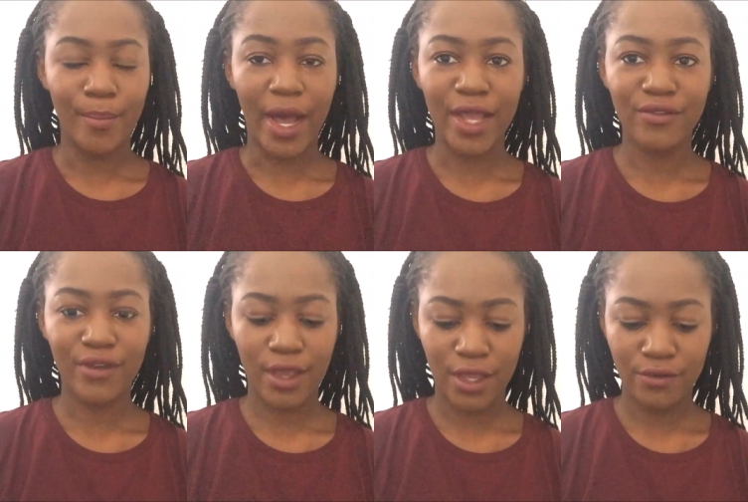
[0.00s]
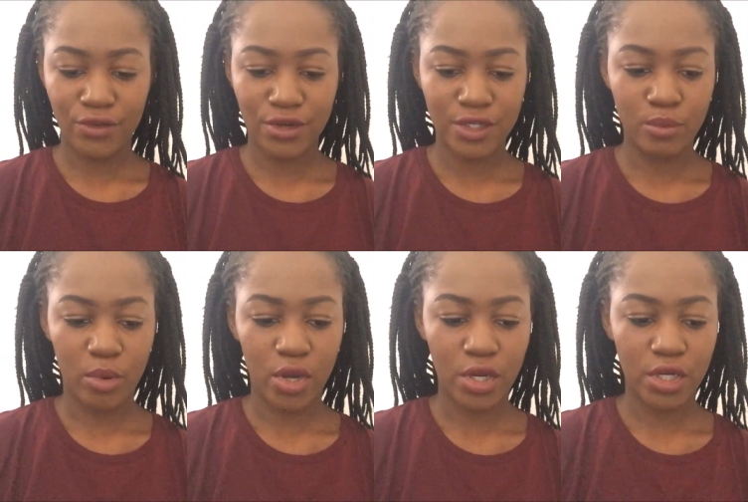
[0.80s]
My favorite
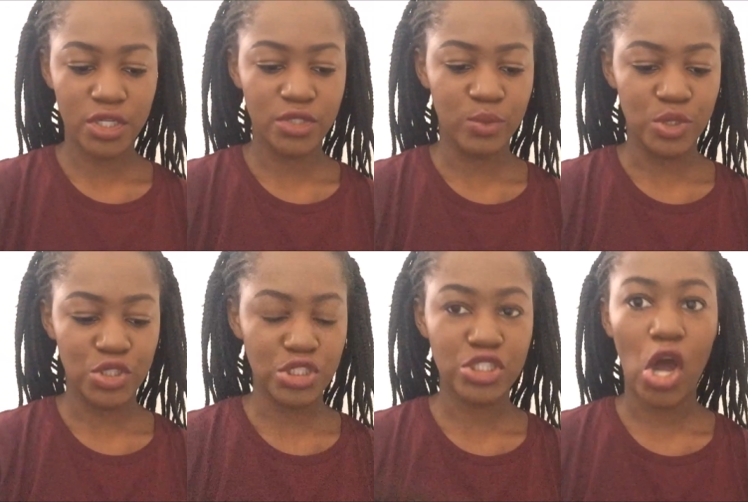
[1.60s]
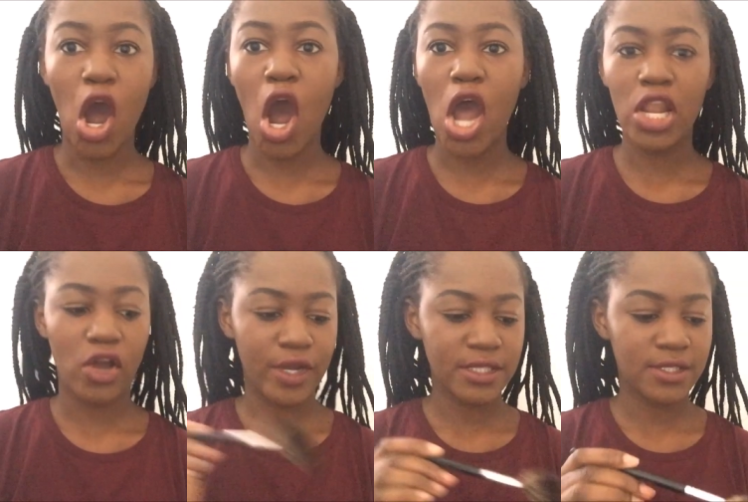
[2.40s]
part, which is
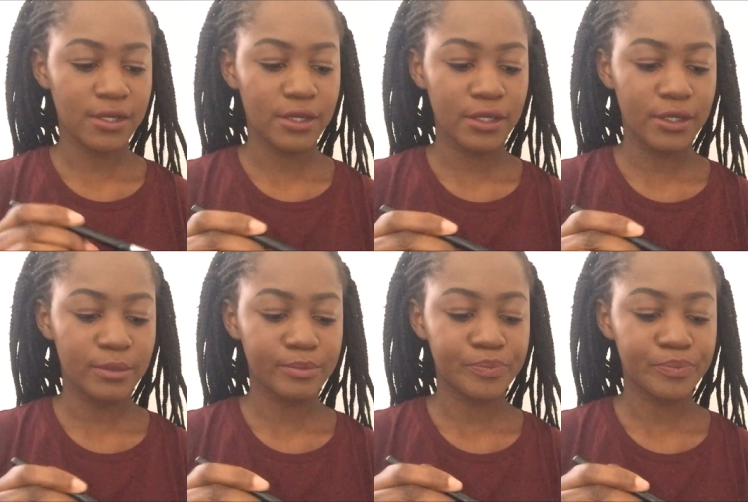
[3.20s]
highlighter.